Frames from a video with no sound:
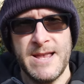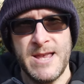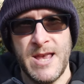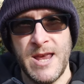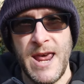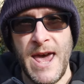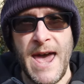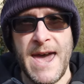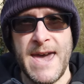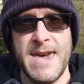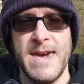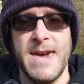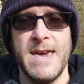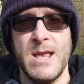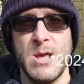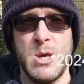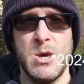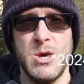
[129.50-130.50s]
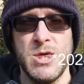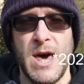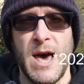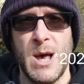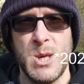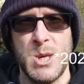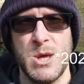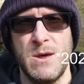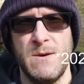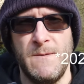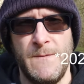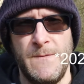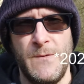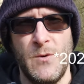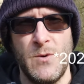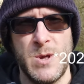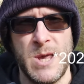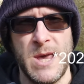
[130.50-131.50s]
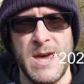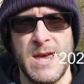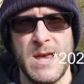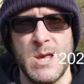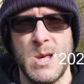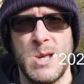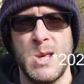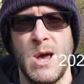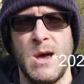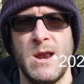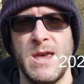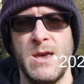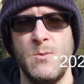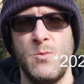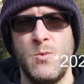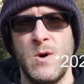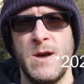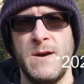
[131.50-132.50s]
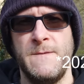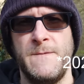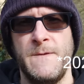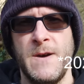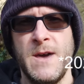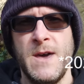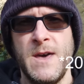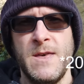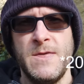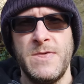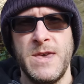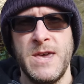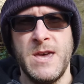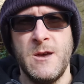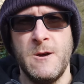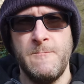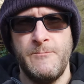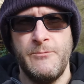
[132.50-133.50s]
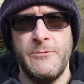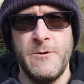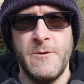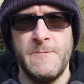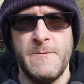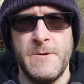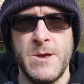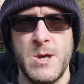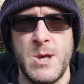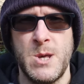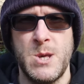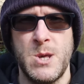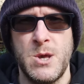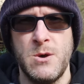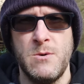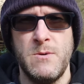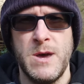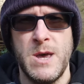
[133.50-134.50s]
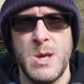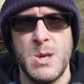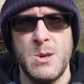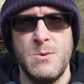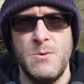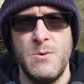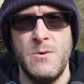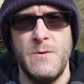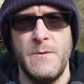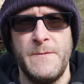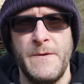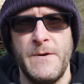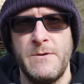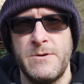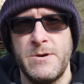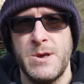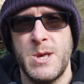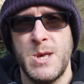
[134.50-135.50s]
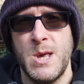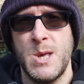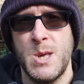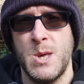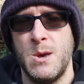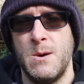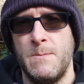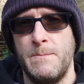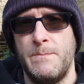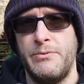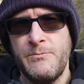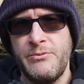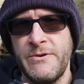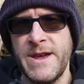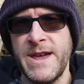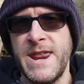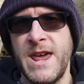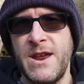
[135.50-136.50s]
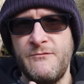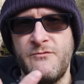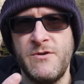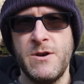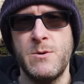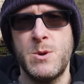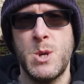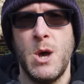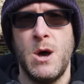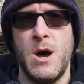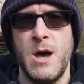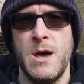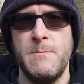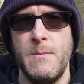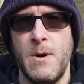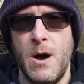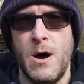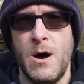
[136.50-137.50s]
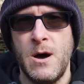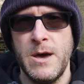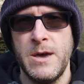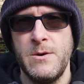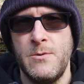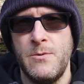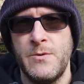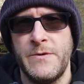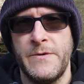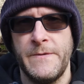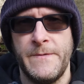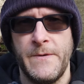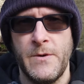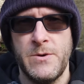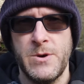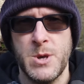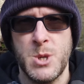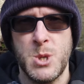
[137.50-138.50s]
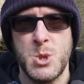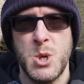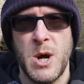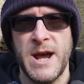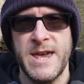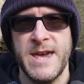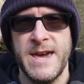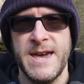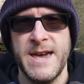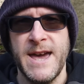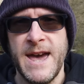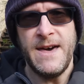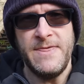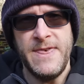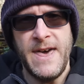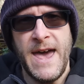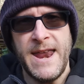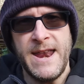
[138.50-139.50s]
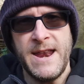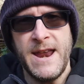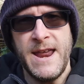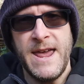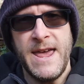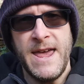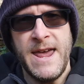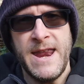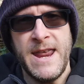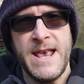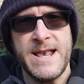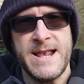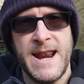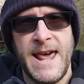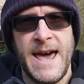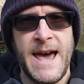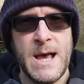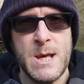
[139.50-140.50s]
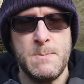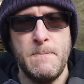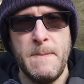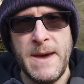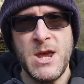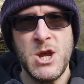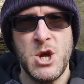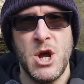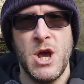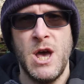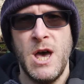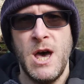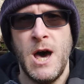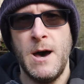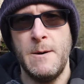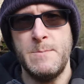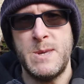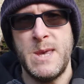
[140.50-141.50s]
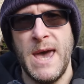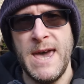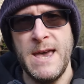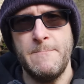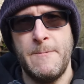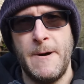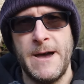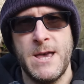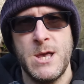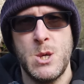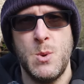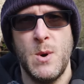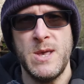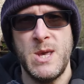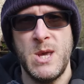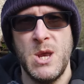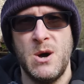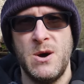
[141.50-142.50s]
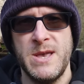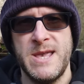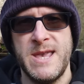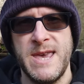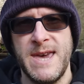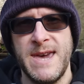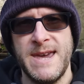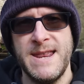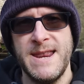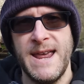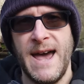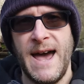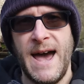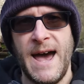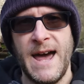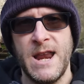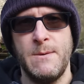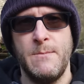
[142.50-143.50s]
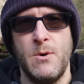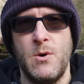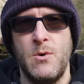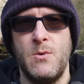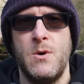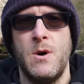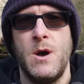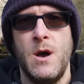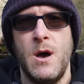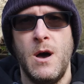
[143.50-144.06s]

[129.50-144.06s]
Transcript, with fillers: today in 2014, certainly with the improvements to its autofocus system, bringing in real-time eye autofocus tracking, and then in its last major update back in 2019, animal